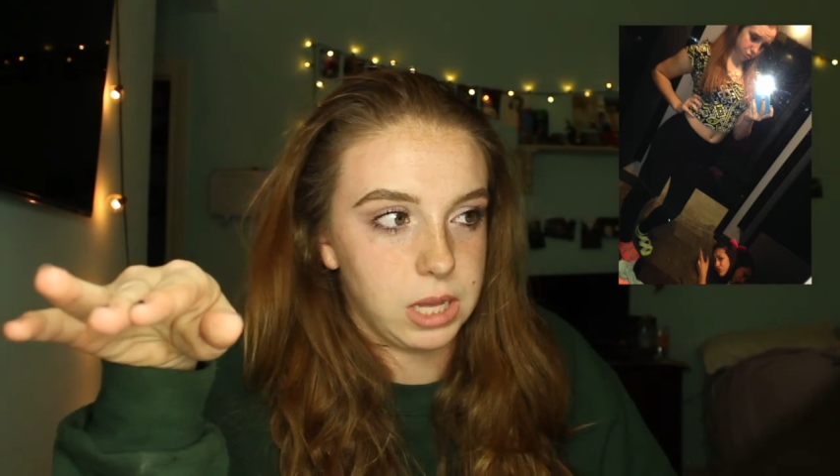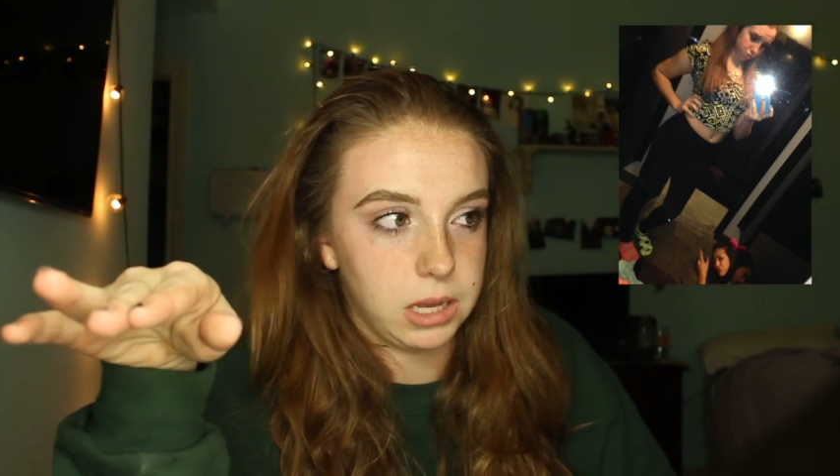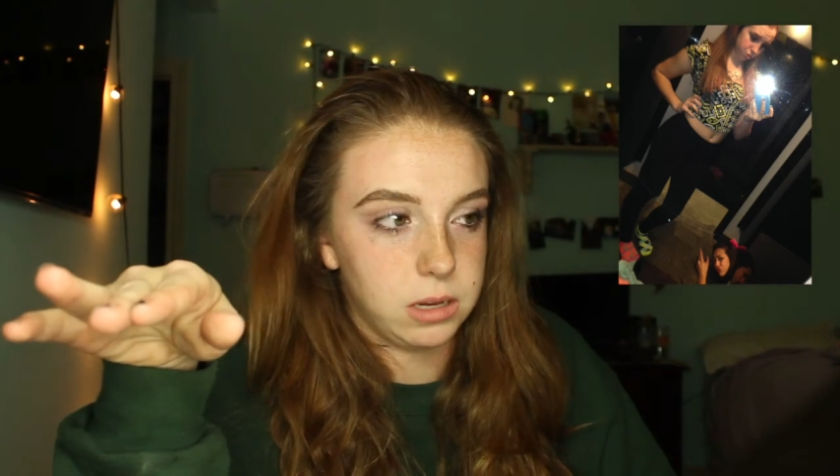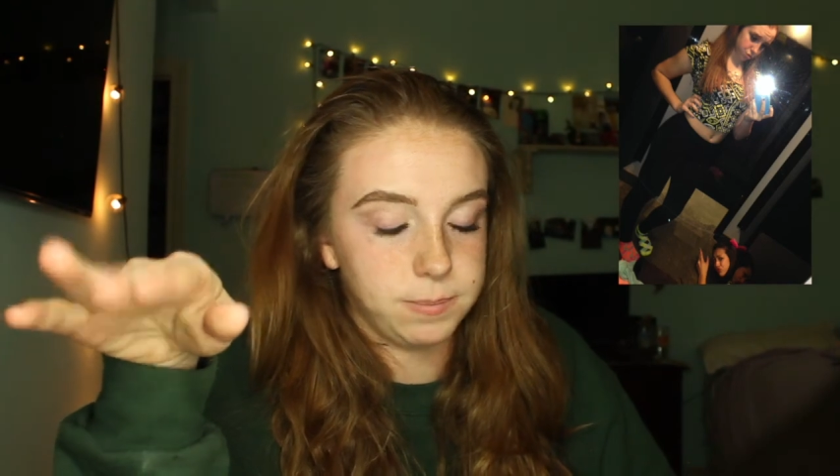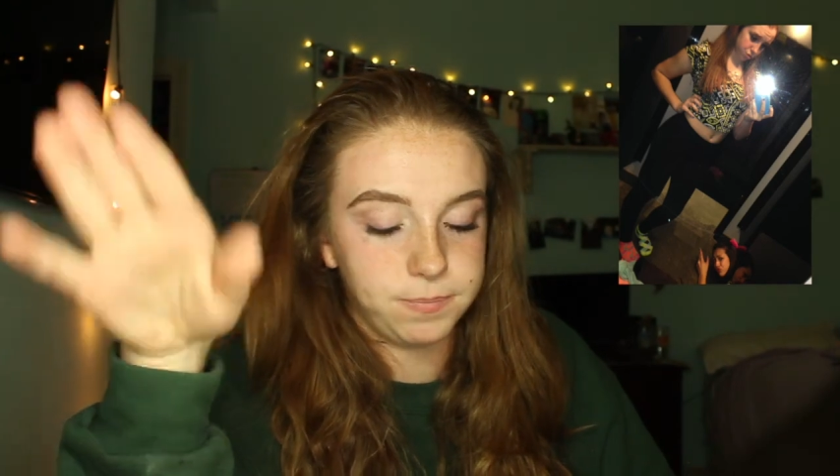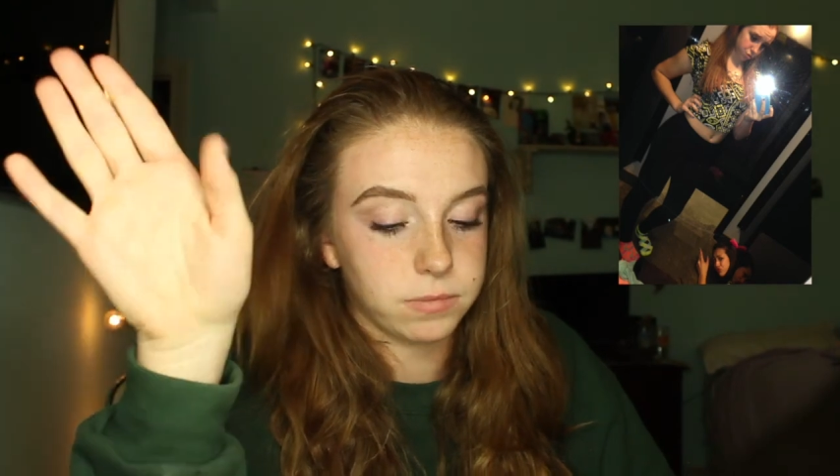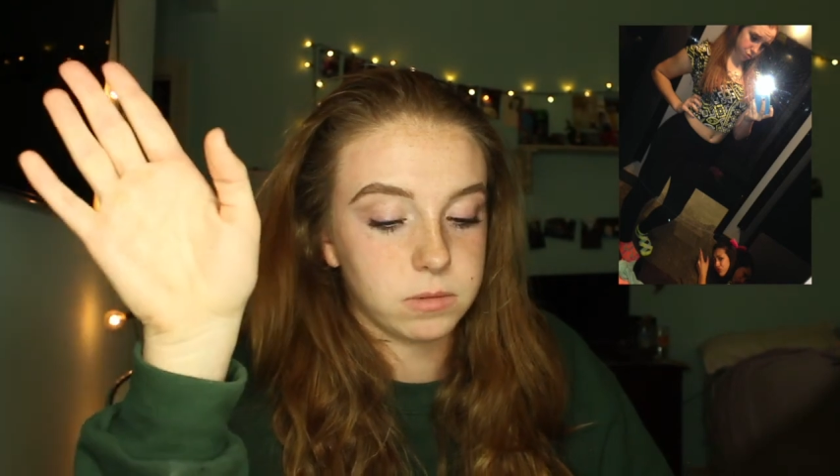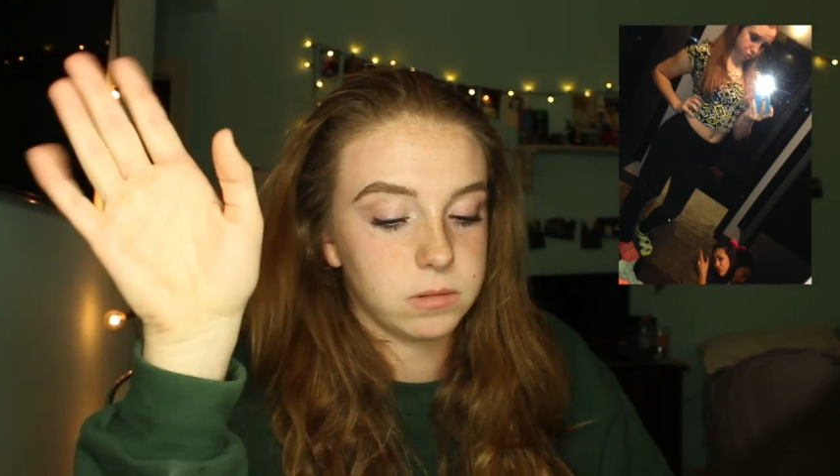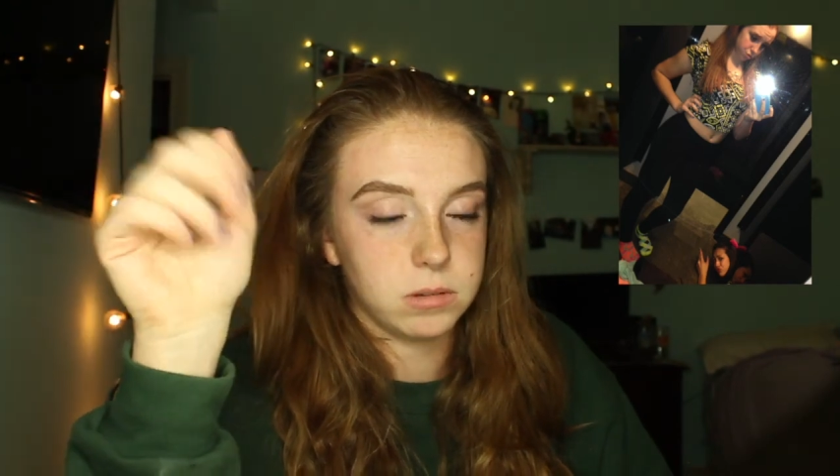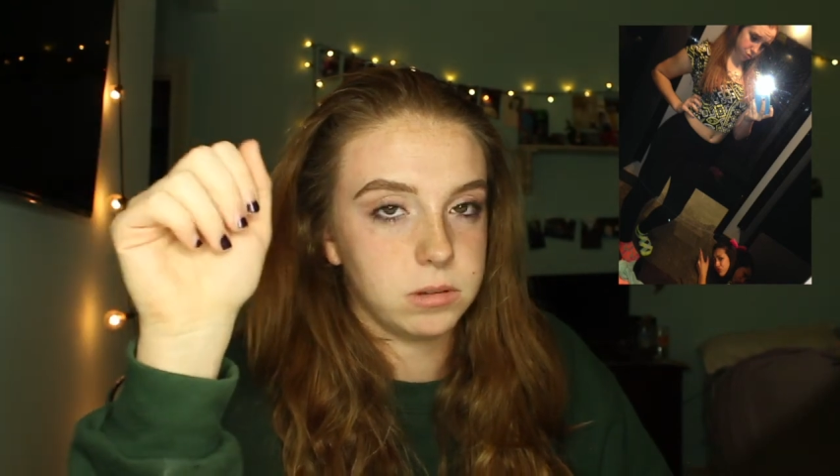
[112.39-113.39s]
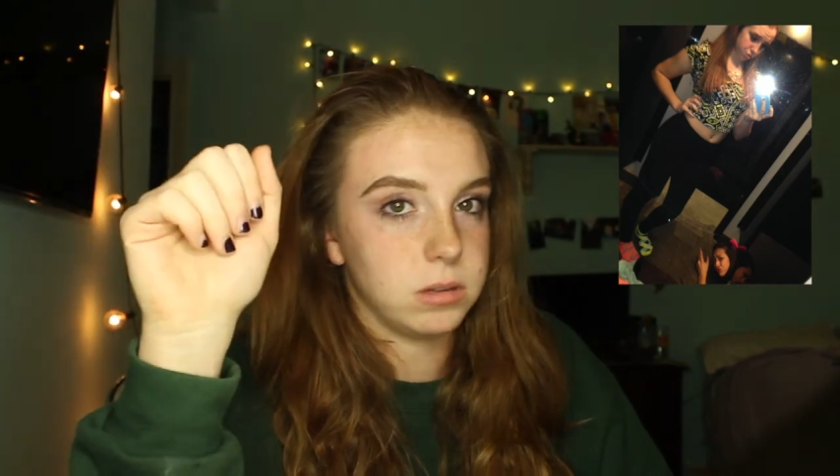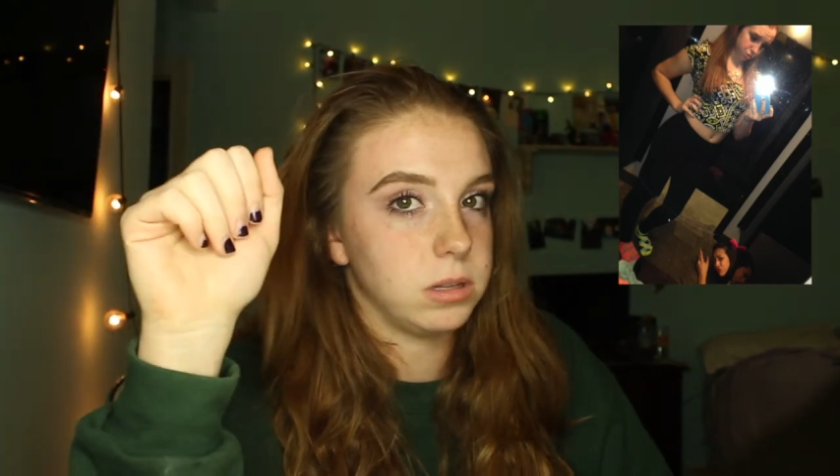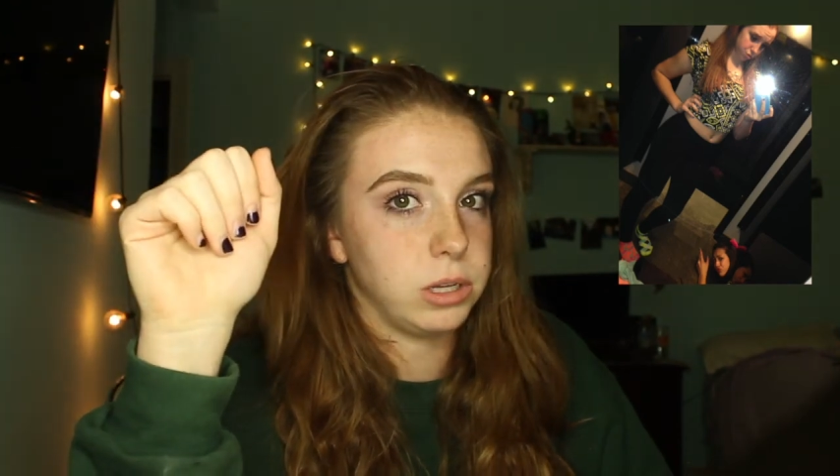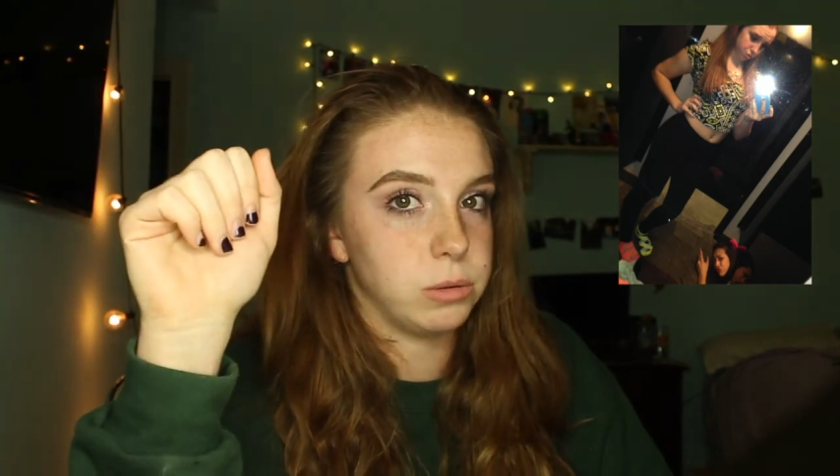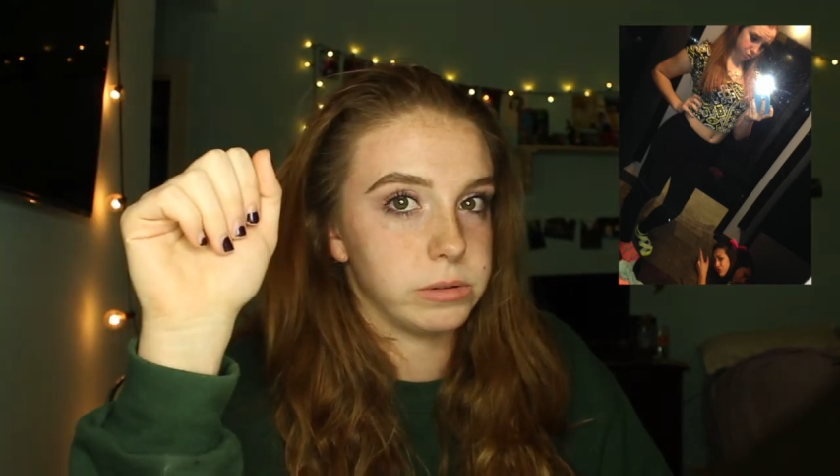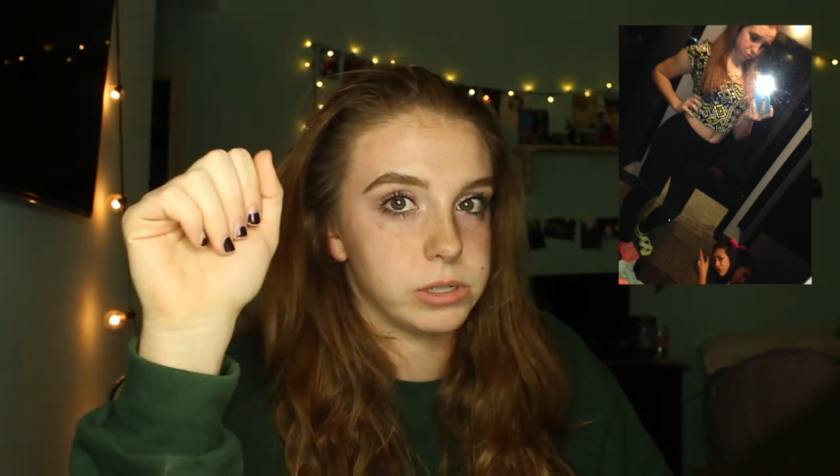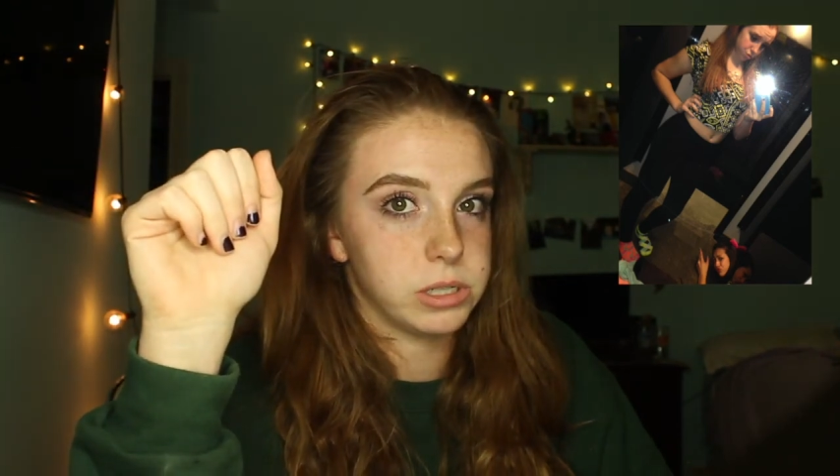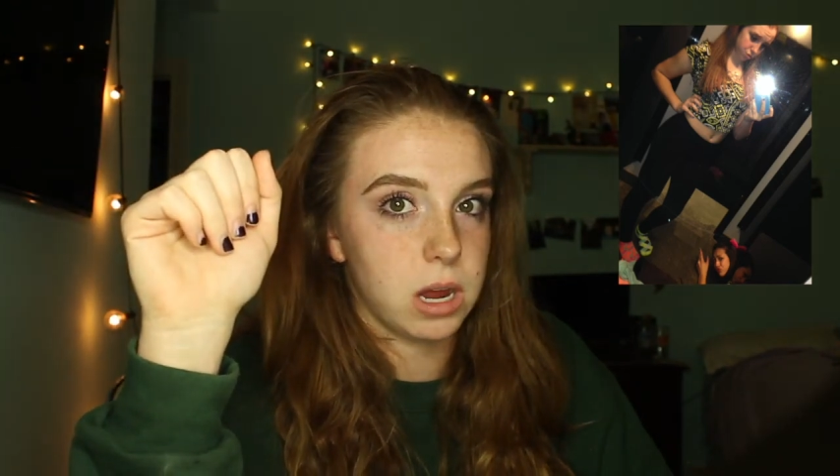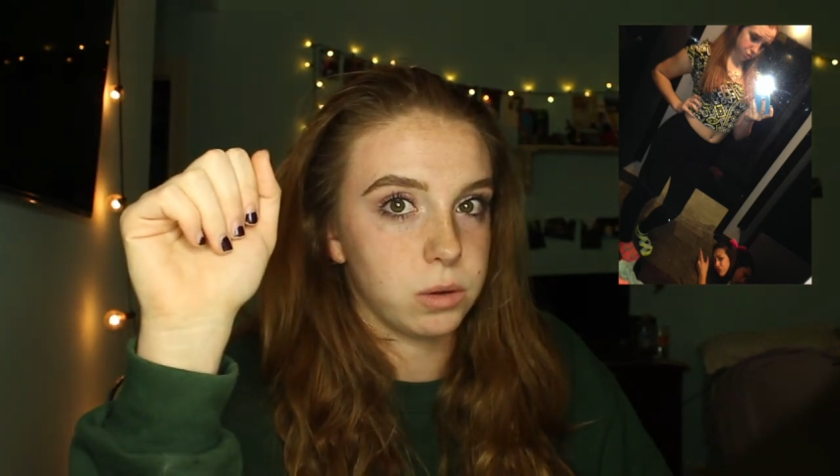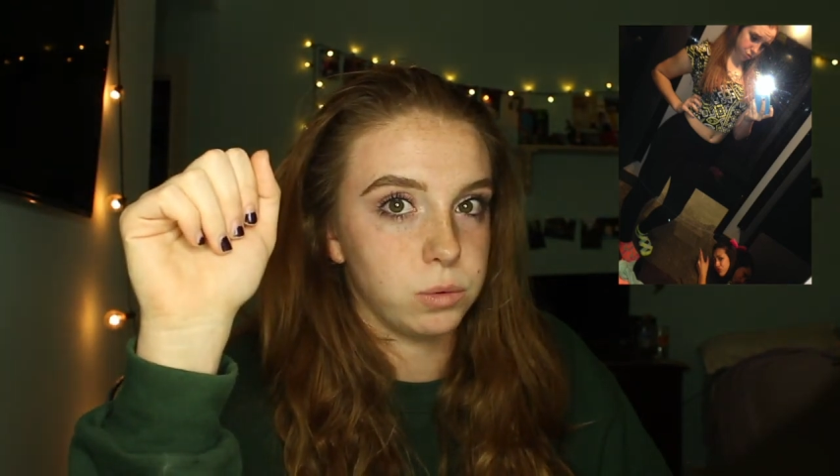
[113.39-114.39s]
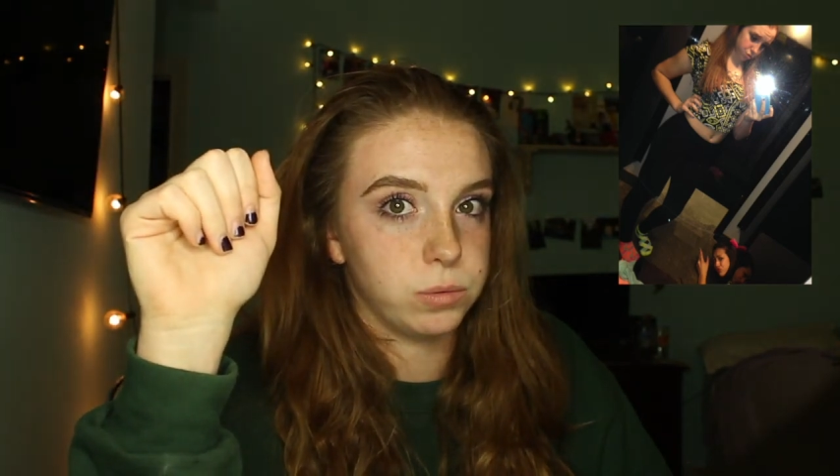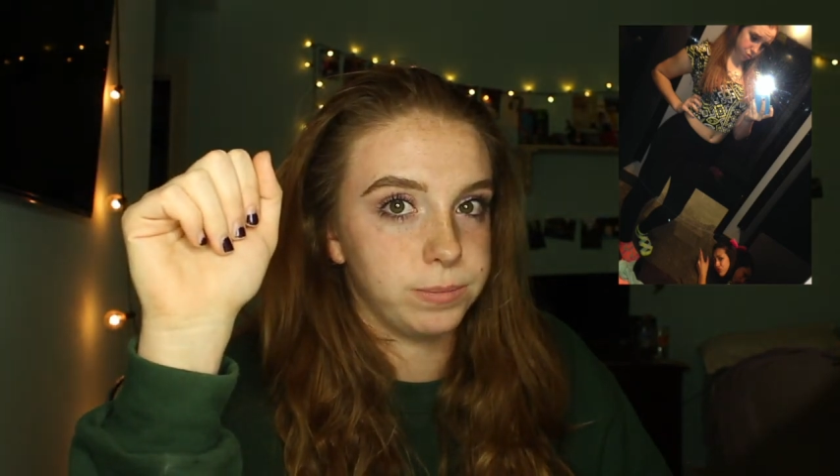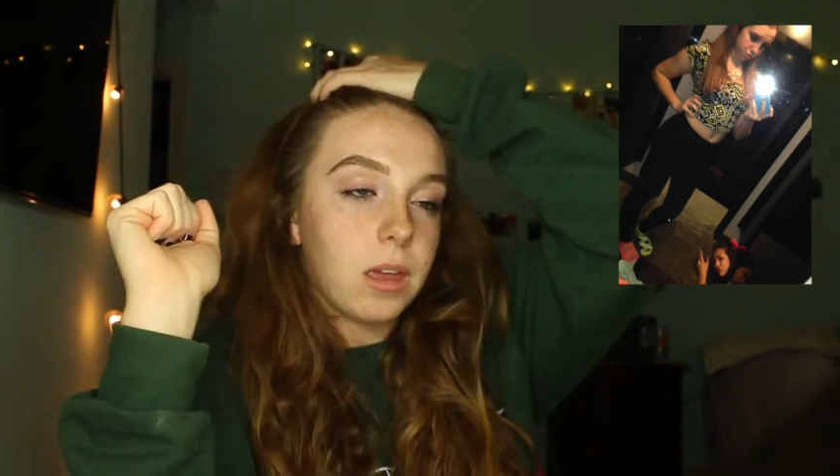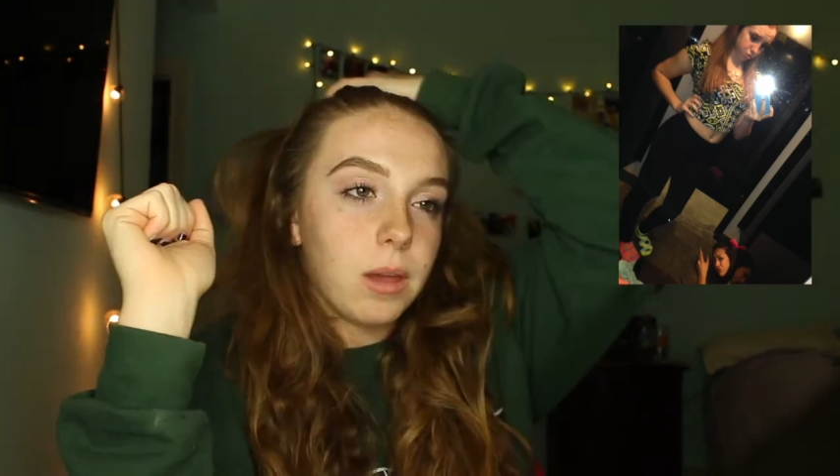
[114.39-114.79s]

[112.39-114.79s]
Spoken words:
like, you were just not cool.